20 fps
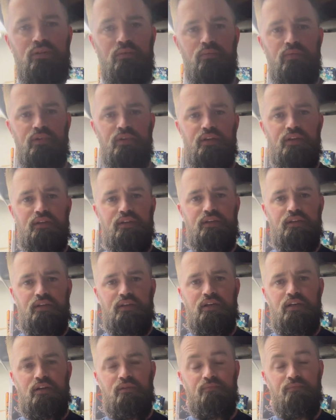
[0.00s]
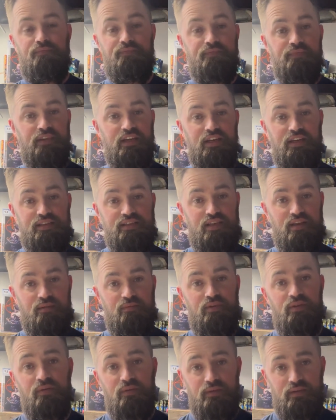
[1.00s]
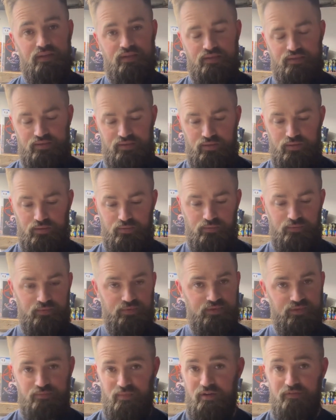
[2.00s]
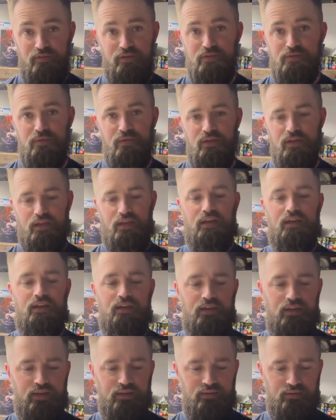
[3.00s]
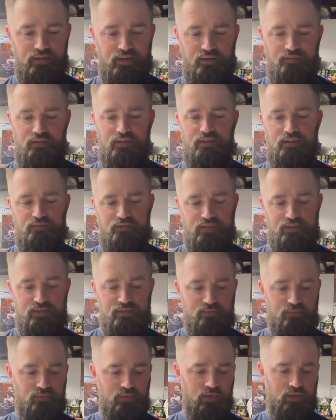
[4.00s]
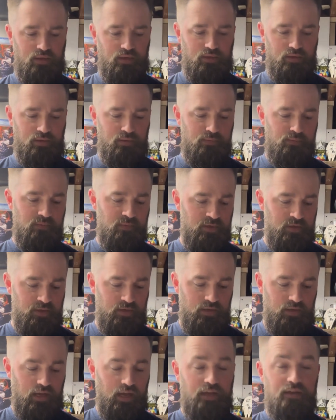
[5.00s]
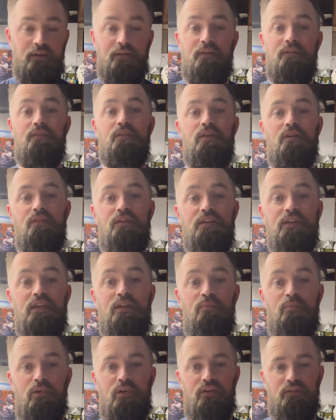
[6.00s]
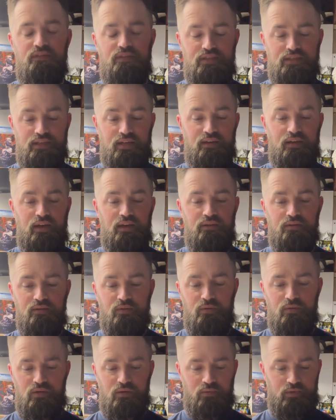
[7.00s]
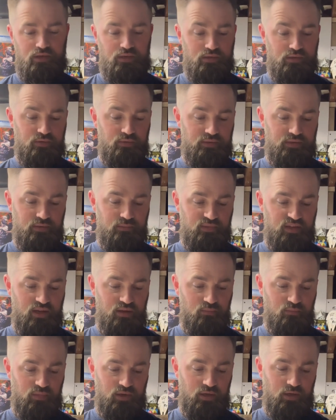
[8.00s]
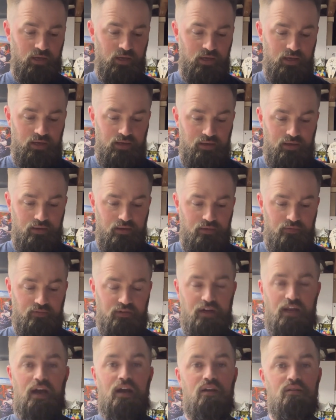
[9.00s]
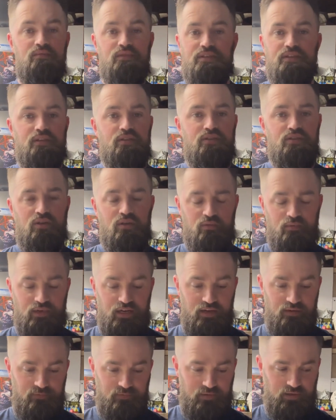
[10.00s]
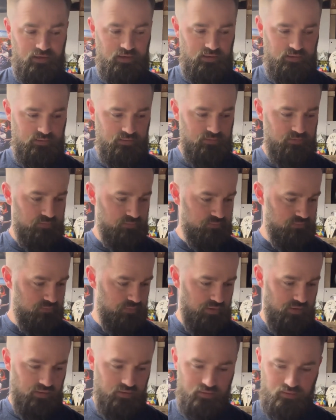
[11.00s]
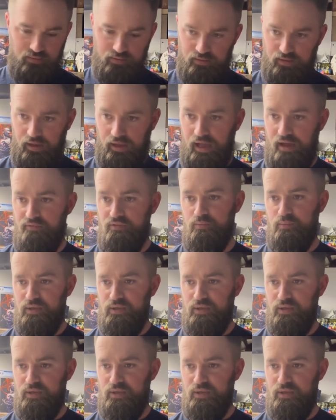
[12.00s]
book. Like I said, I'm new to this, so it's my first one. I don't have any of these. I don't even know if I'll keep all of these. I don't know what I'm going to do with them yet, but for now I'm just going to show them off and have them